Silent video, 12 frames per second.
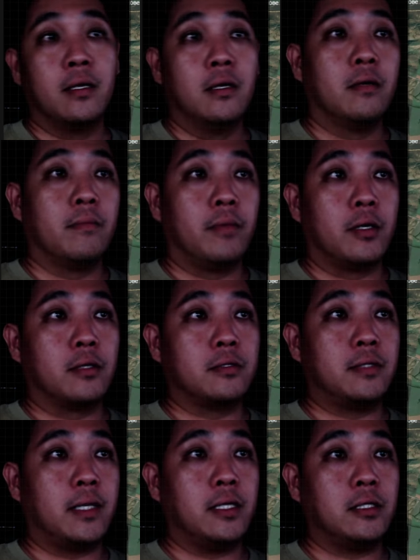because
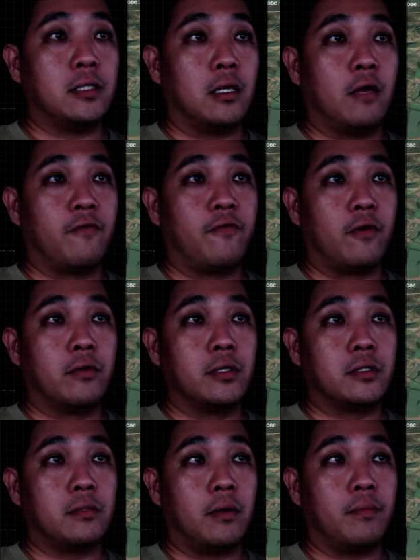there is a lot of
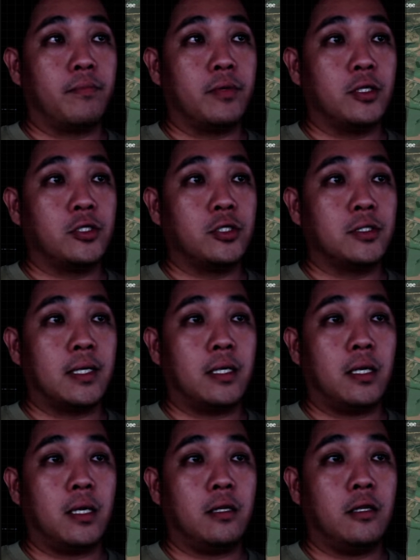forests and positions that
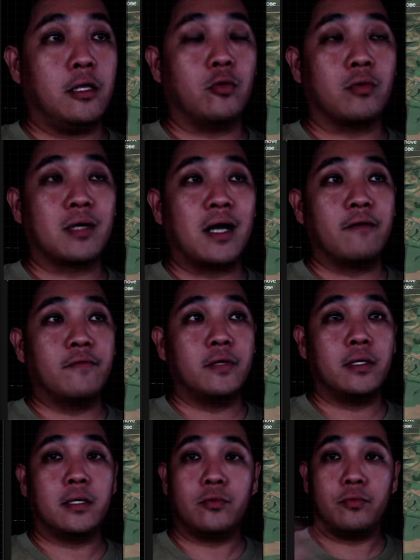they need to
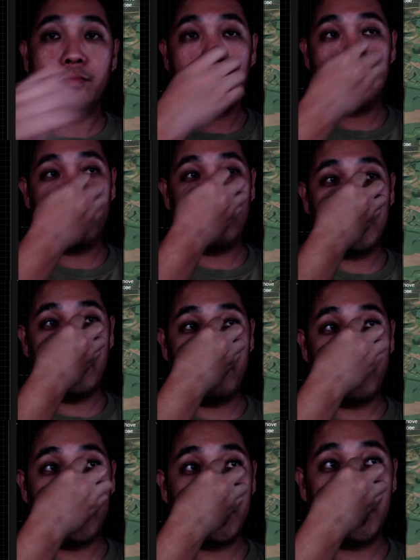cover and to put defensive
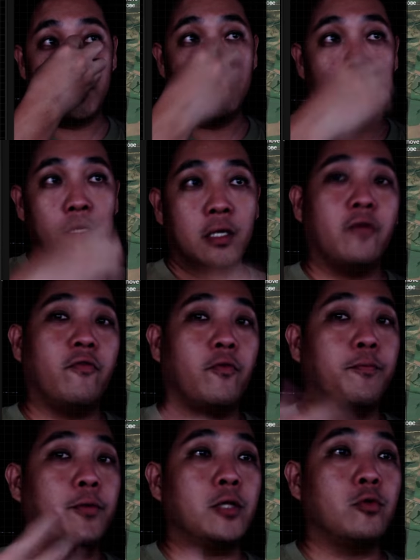position. If you
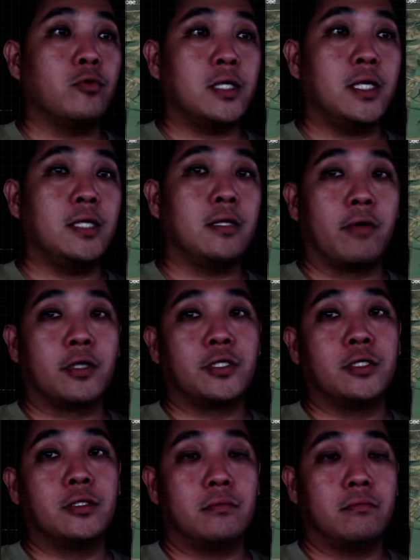put it too thin, the
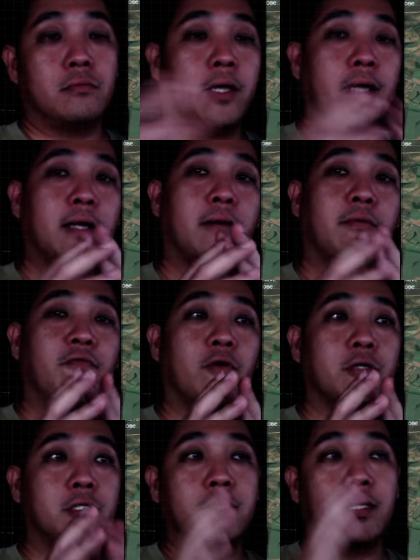Russians get up a
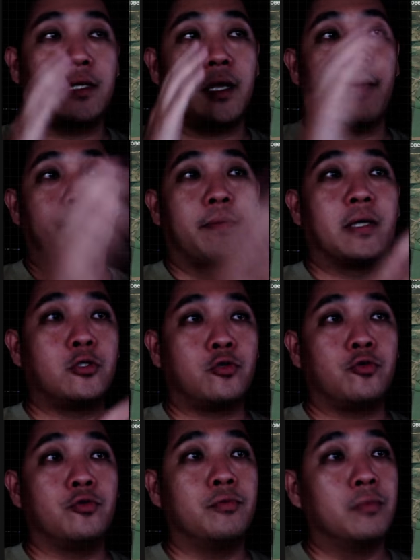forces and they can punch
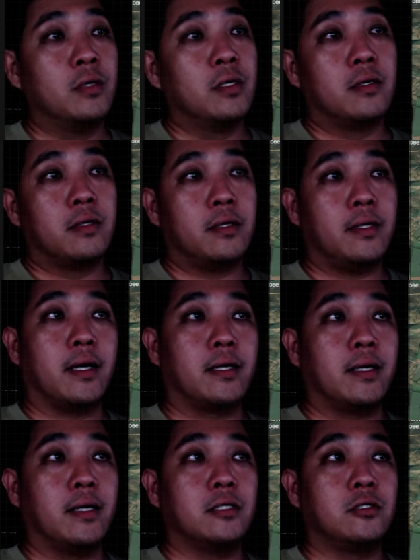through. Yeah,
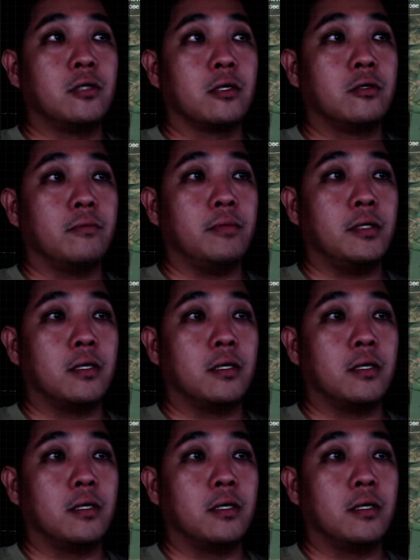that is not going to be